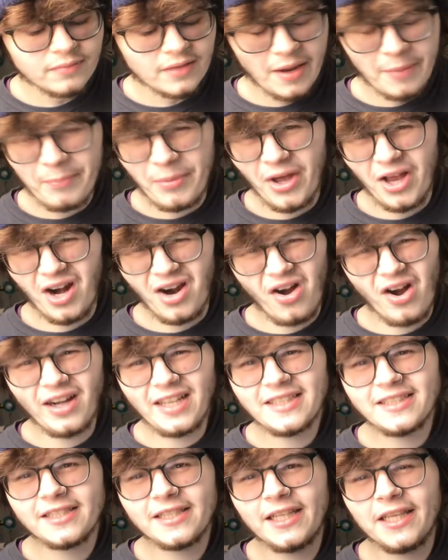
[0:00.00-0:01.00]
But
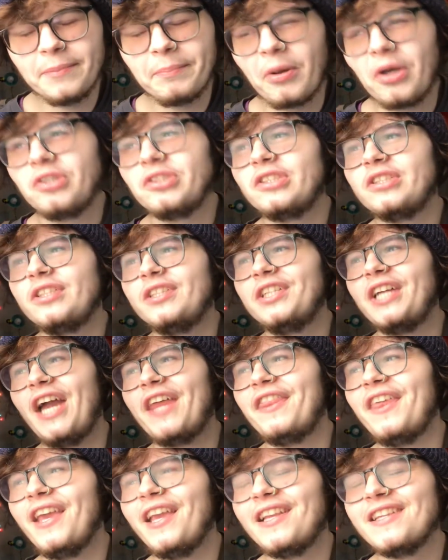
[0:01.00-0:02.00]
honestly, personally,
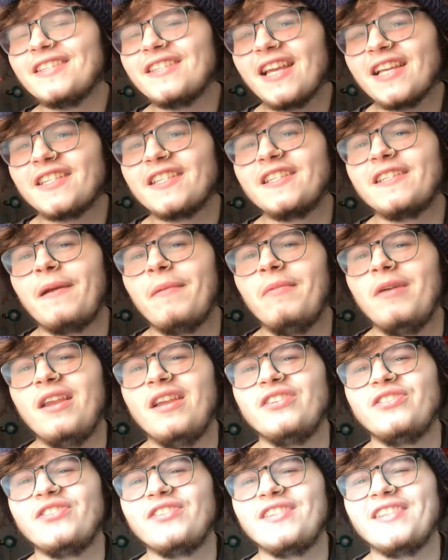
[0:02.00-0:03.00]
I think sex
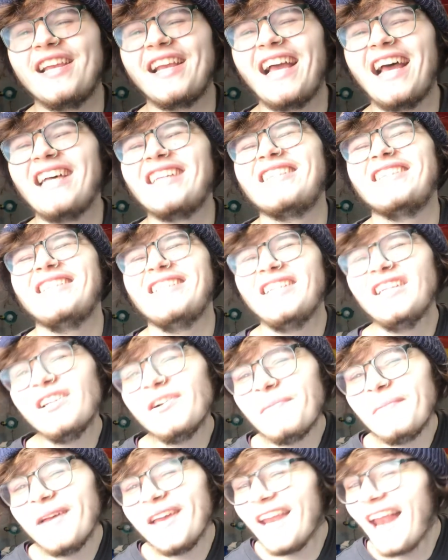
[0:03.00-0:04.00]
assignment is just like a
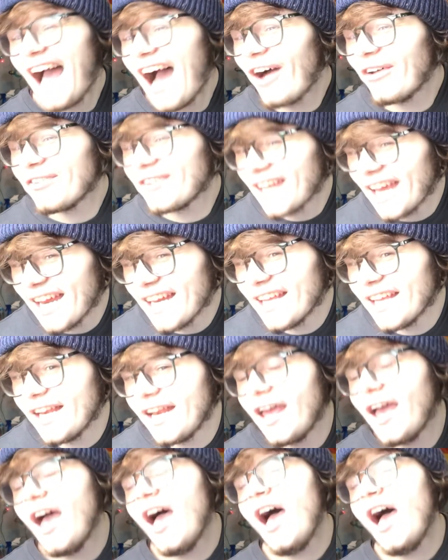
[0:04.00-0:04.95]
little bit outdated